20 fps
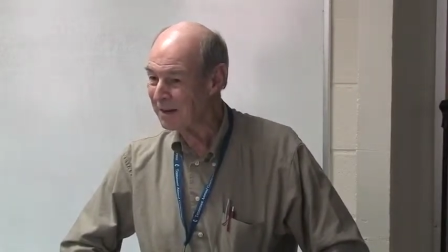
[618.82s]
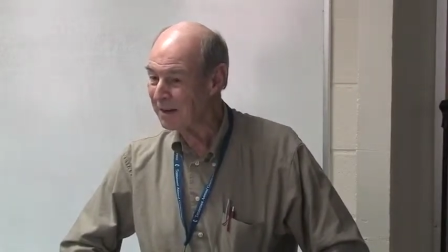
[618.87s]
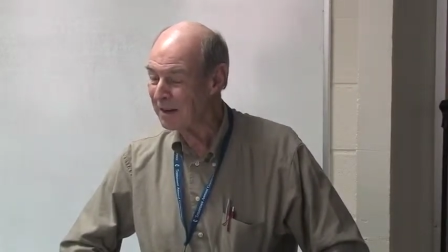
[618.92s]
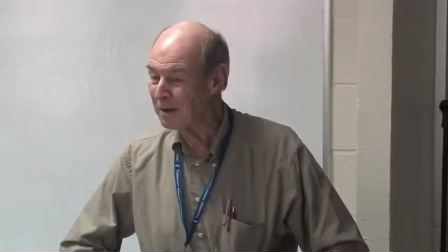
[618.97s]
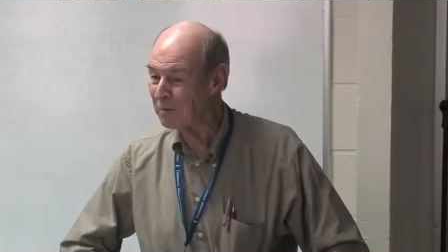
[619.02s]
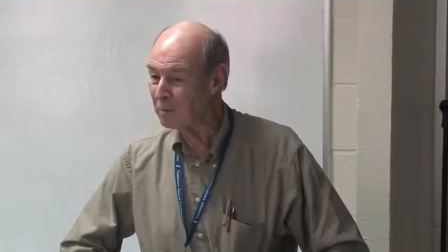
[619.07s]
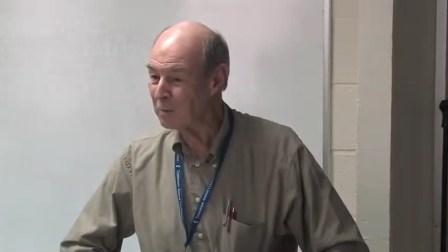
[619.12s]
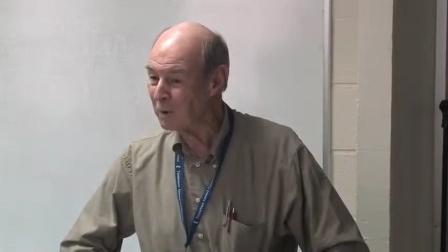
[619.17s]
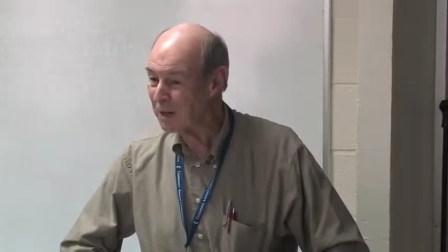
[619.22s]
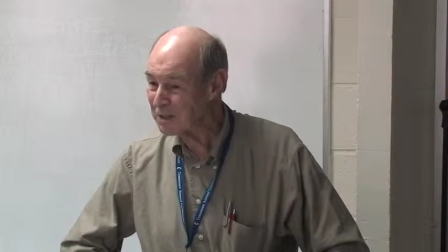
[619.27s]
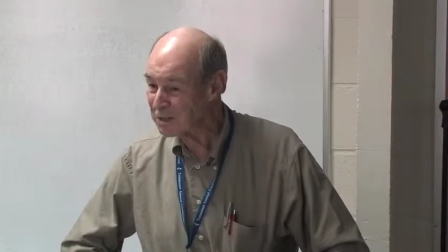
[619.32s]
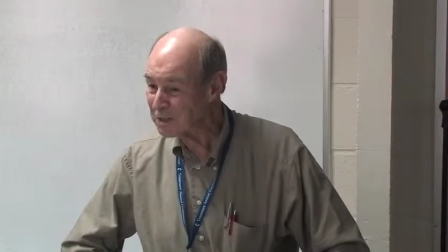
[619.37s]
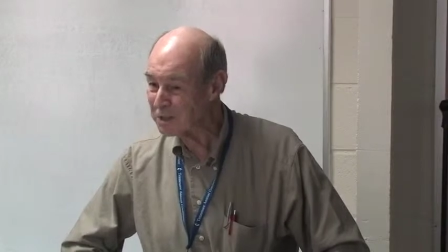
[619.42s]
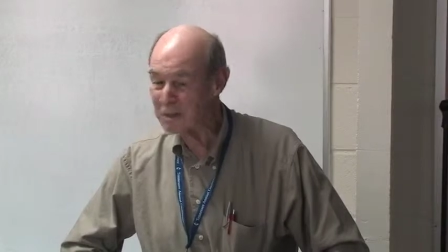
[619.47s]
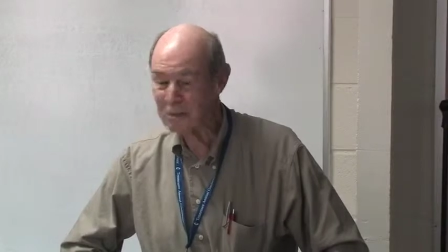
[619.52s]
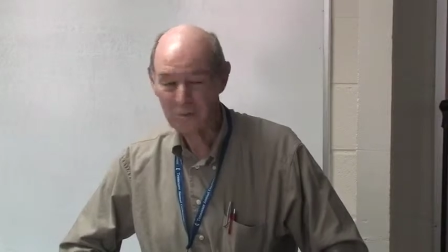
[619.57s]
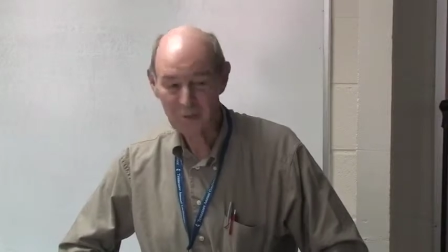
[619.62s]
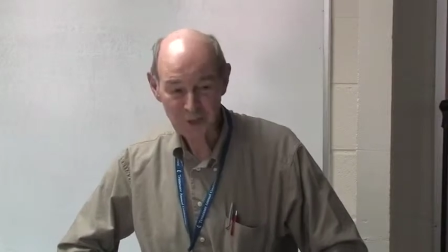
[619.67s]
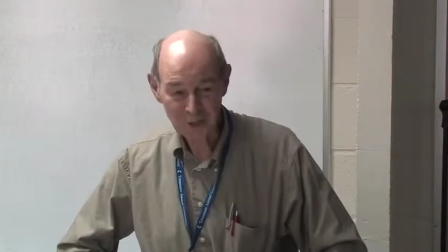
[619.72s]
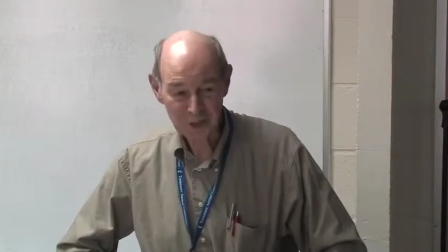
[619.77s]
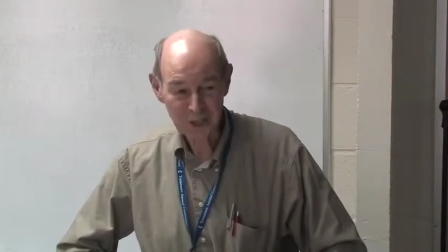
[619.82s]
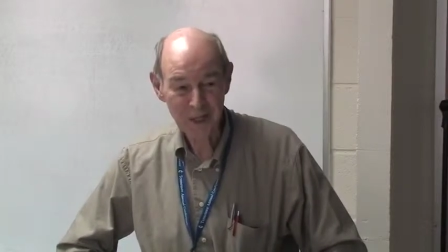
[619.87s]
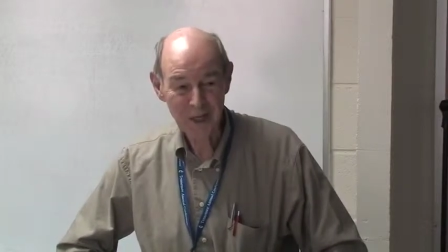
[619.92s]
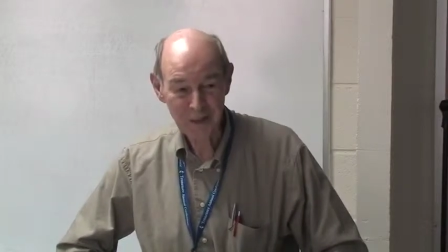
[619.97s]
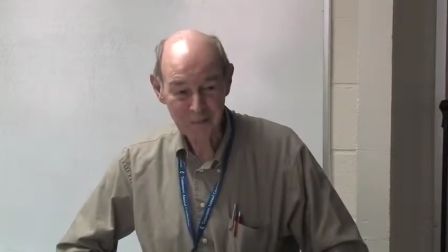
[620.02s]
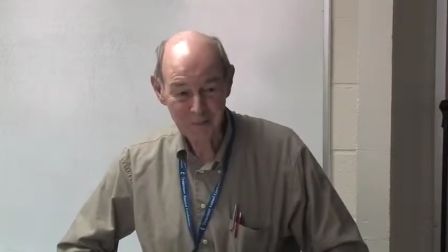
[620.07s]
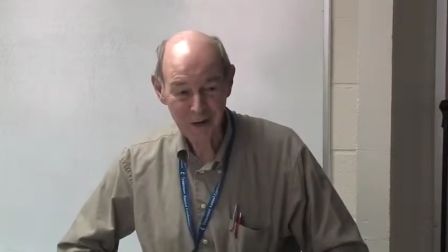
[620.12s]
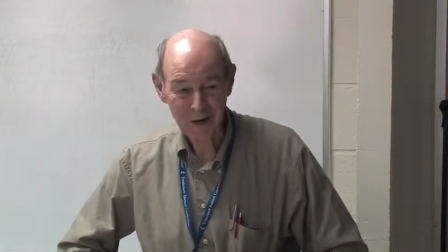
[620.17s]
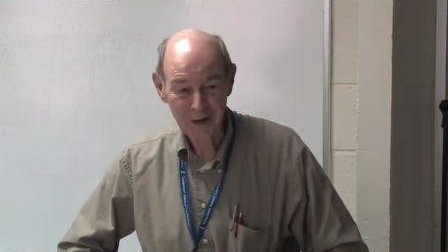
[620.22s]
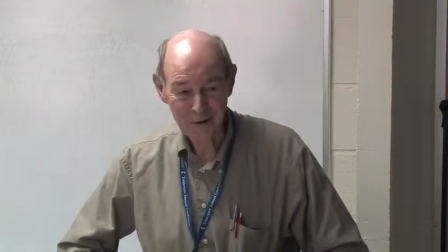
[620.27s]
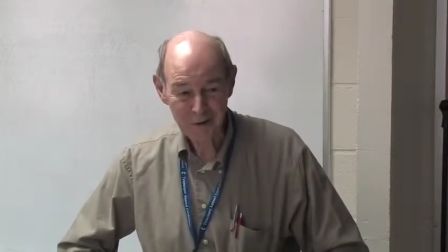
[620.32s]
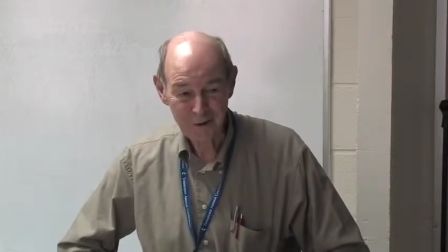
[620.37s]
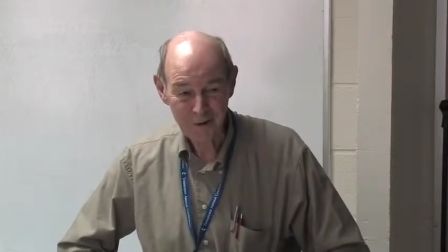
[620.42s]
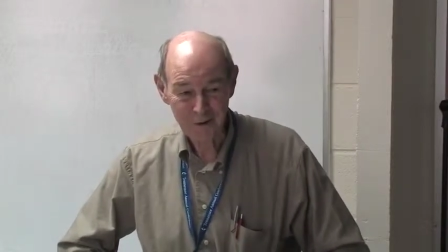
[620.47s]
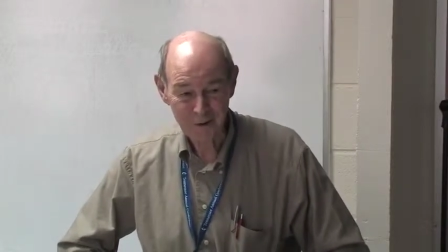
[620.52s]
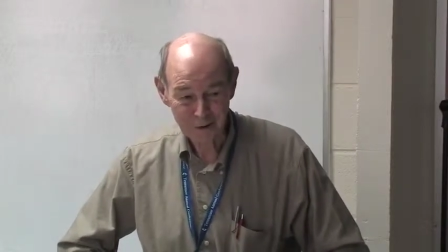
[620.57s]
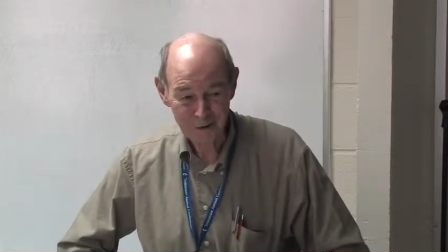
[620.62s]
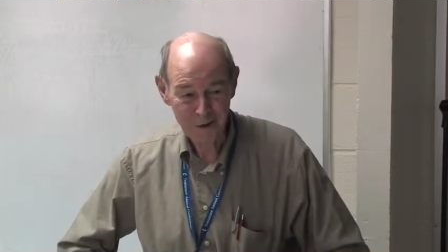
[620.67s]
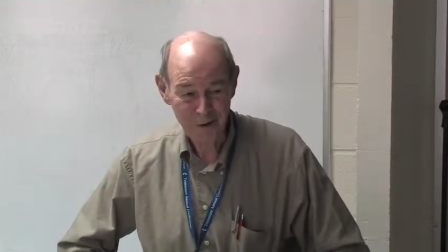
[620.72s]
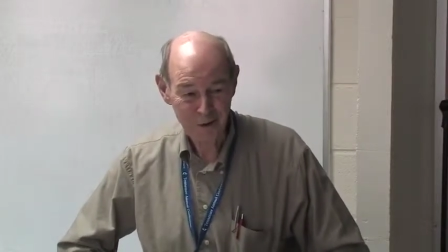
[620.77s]
And Wesley was saying, by
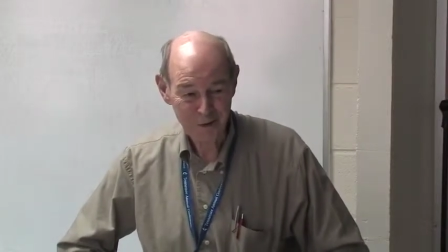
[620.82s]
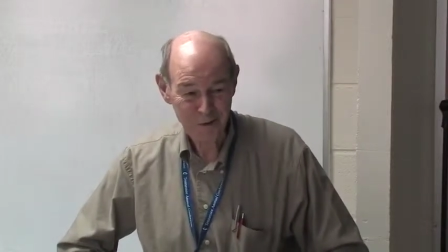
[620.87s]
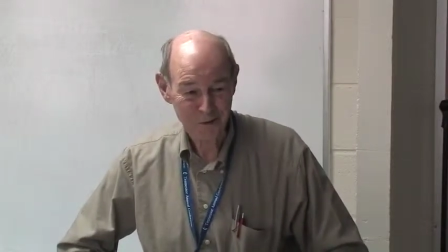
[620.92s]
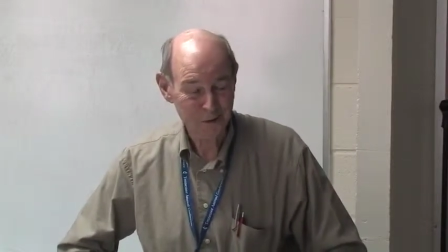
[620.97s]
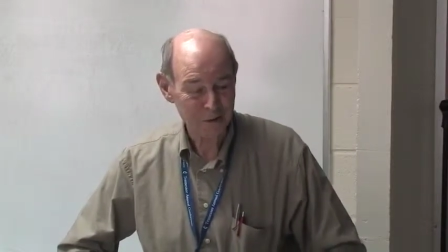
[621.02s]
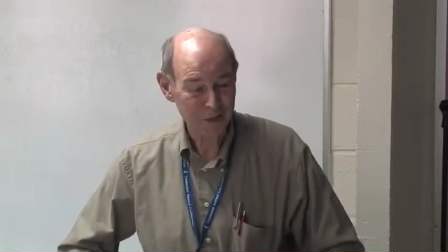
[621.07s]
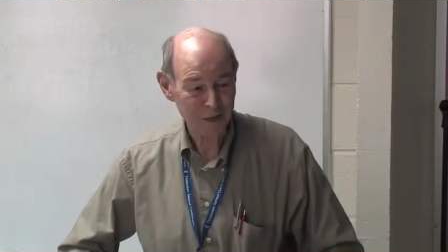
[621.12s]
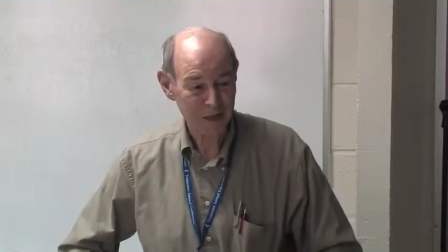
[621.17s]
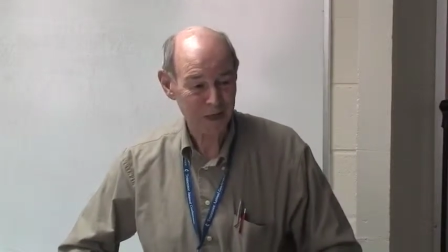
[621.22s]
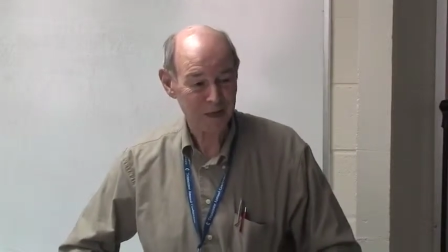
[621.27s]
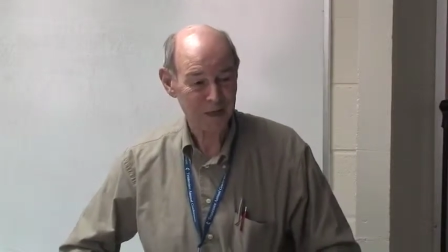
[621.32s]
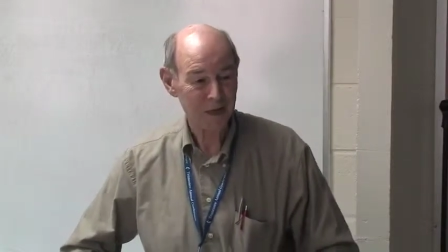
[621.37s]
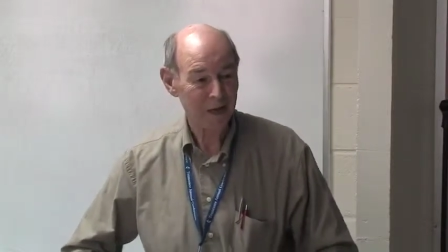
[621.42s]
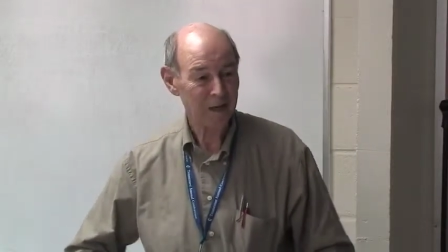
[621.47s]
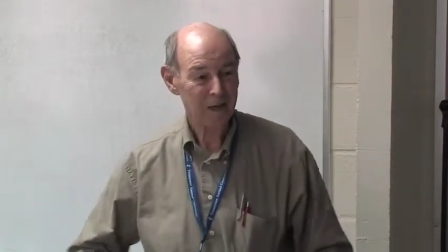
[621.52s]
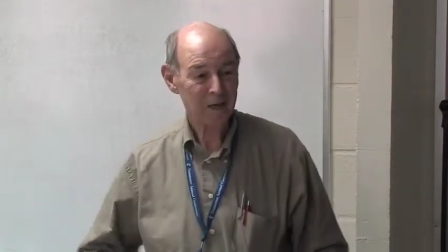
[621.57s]
earn all you can,